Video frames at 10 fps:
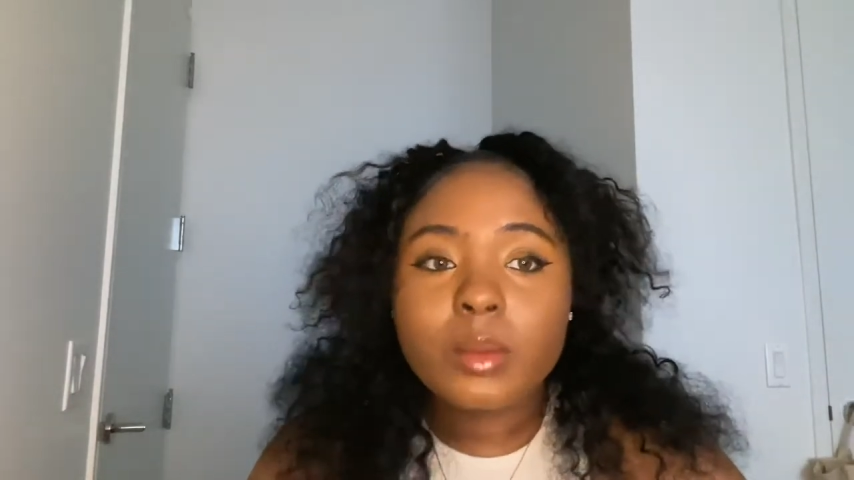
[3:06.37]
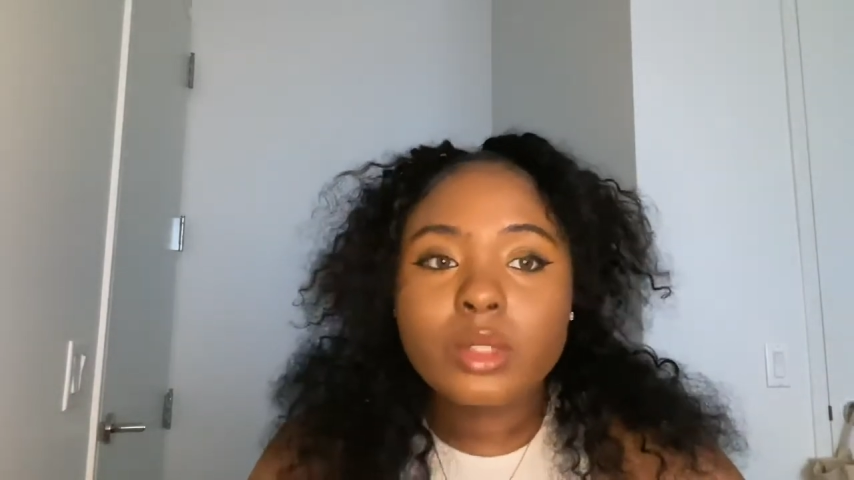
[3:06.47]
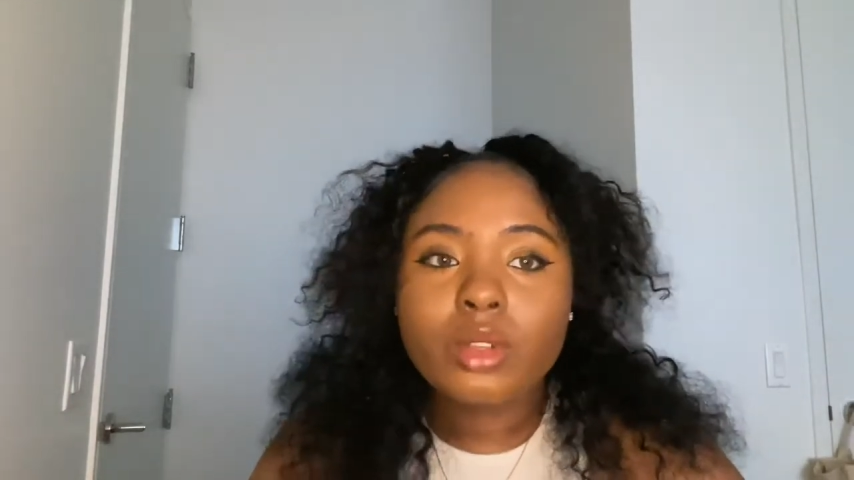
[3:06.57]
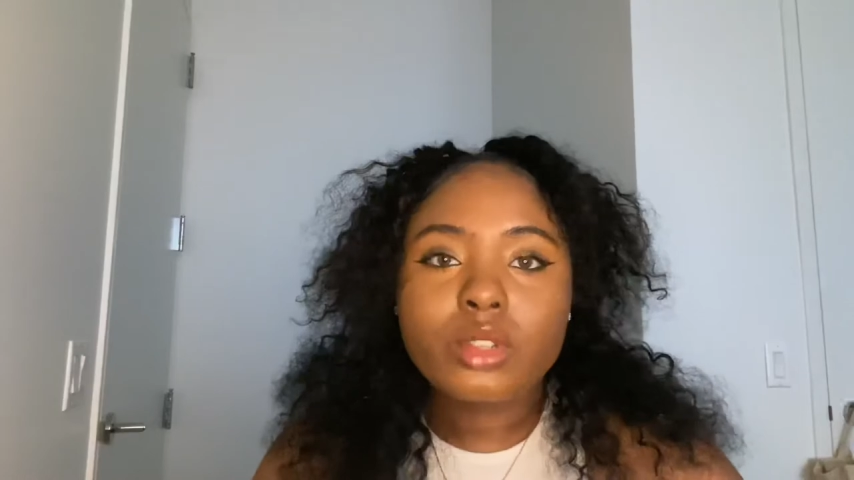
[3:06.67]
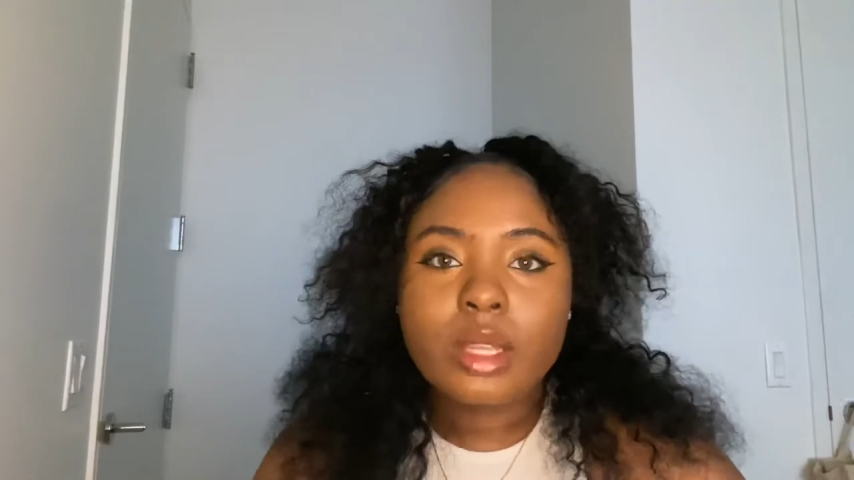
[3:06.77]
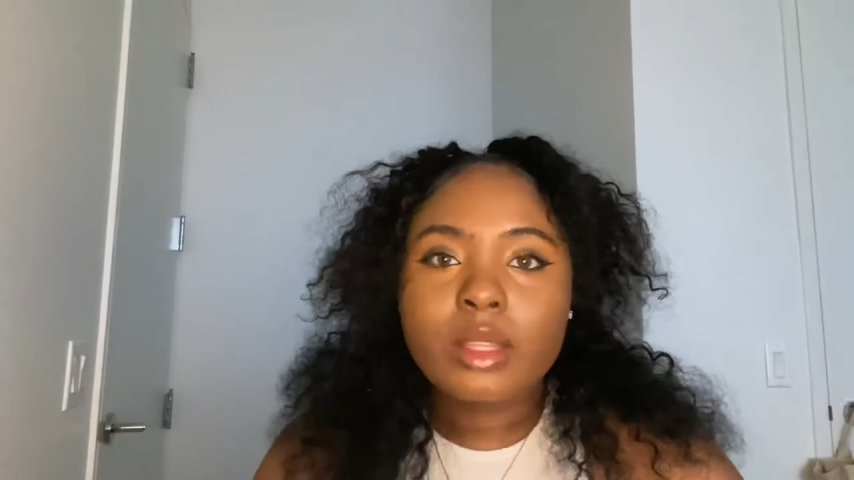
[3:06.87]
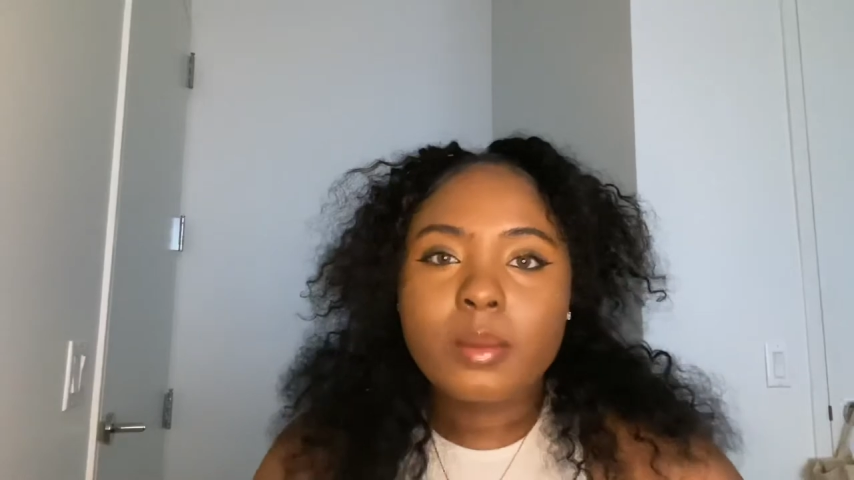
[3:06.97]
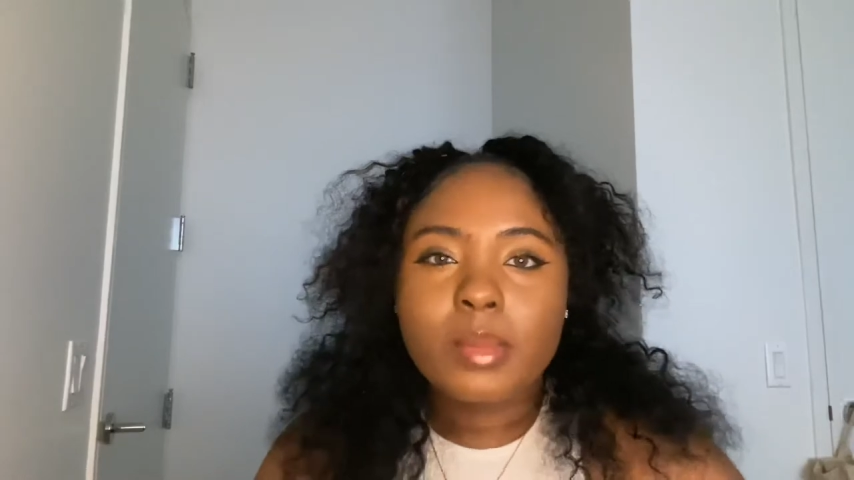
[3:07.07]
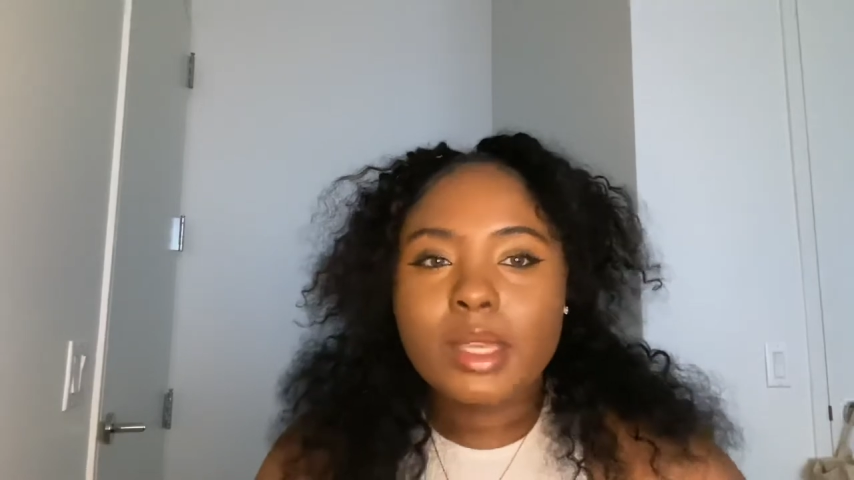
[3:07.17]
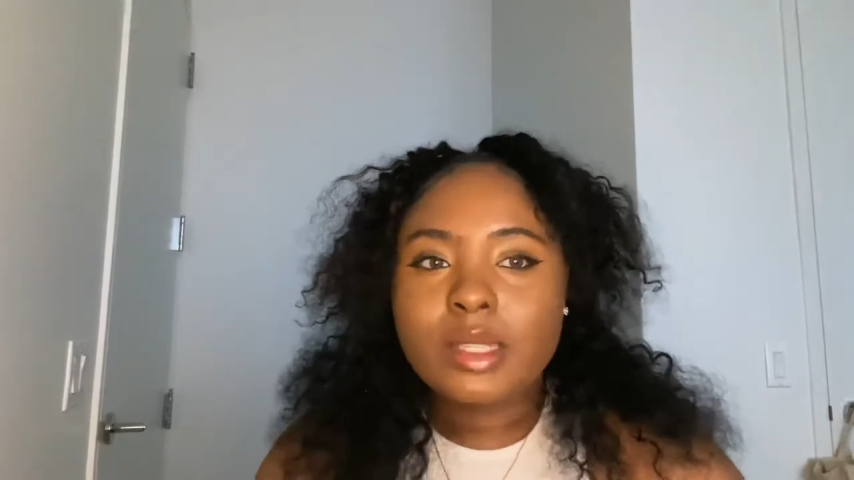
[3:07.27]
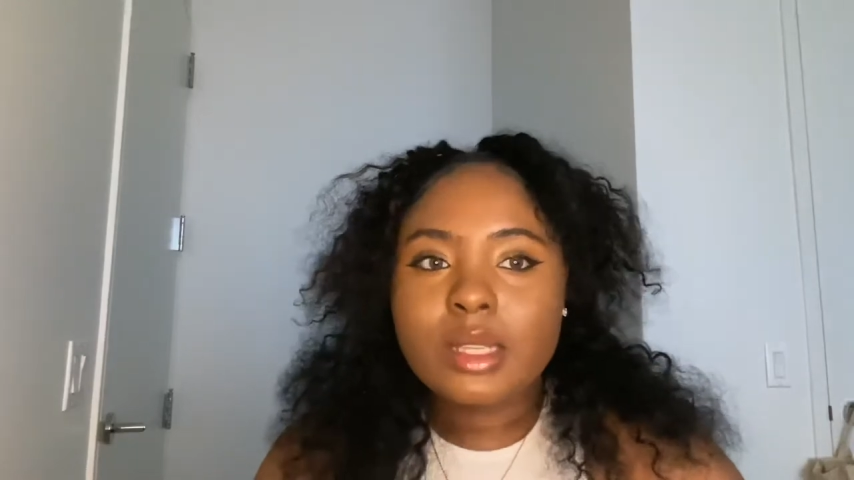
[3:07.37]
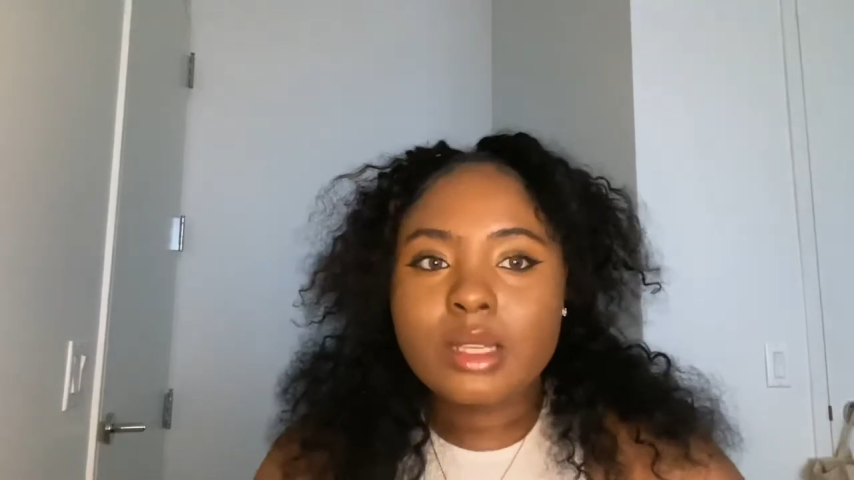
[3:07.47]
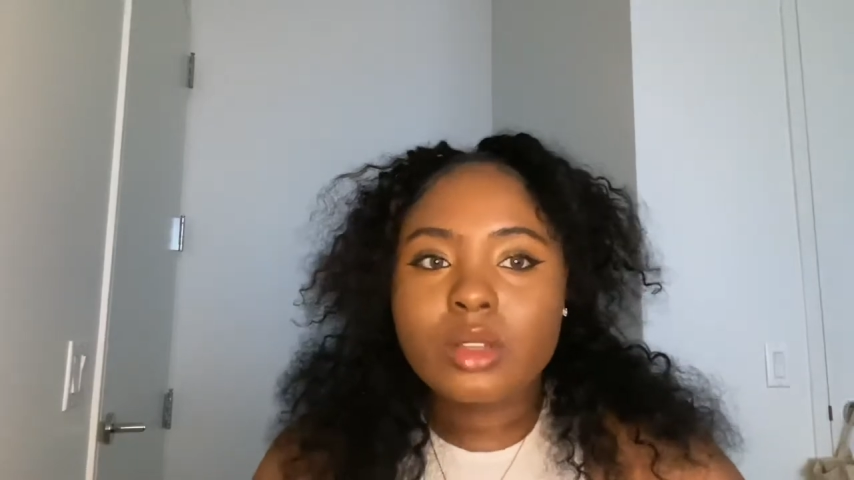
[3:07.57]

but those are like the basics.